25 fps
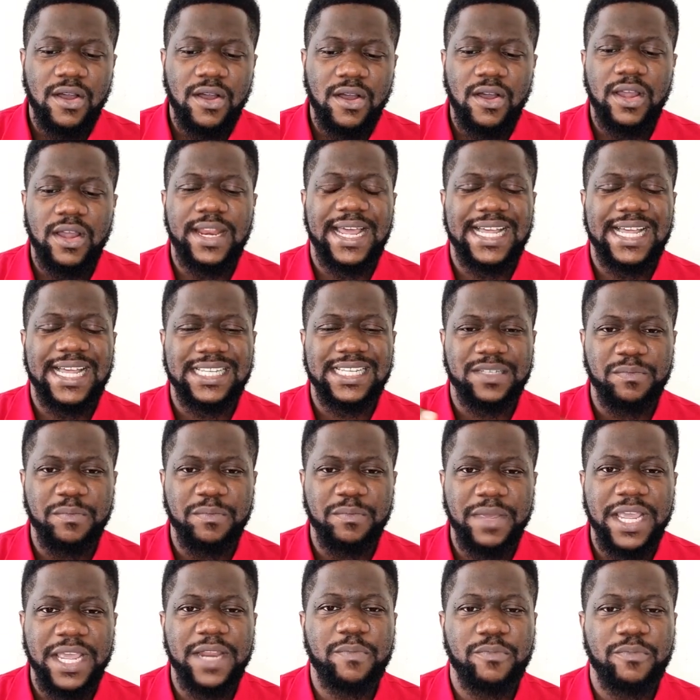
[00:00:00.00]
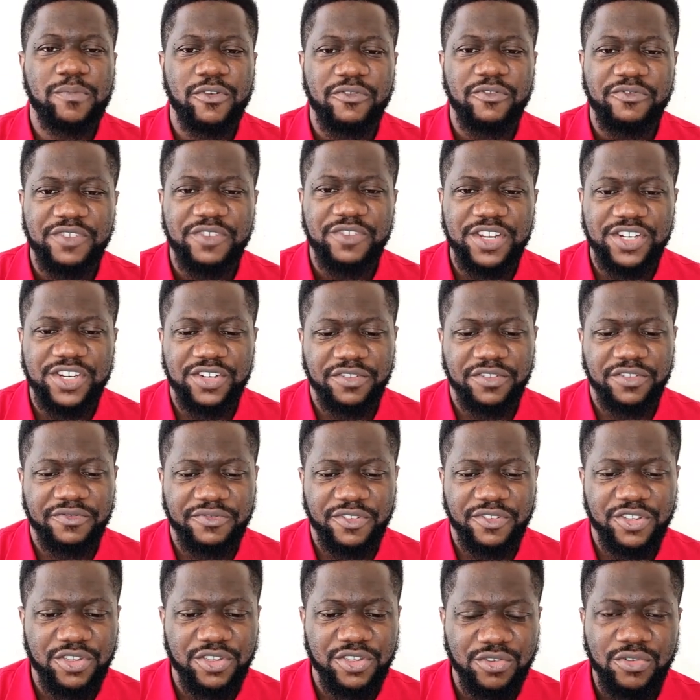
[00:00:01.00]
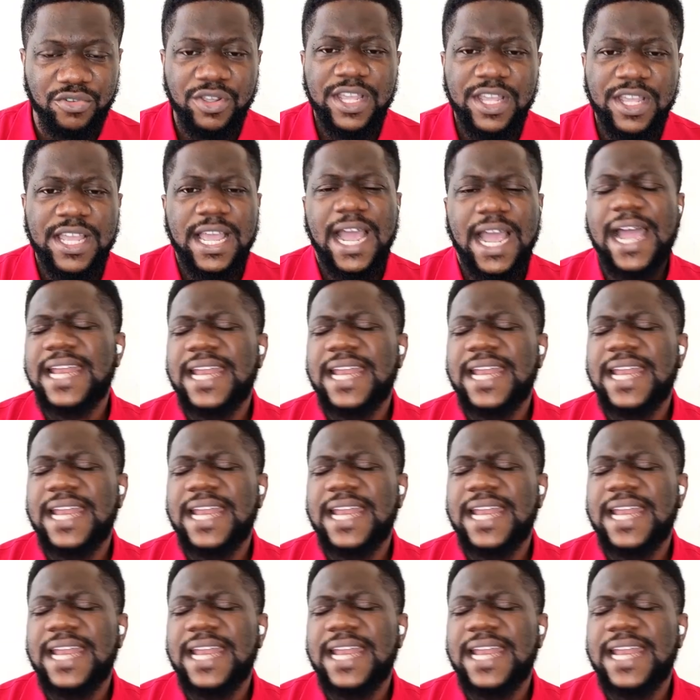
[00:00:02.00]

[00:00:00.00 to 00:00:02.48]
God has made provision for you.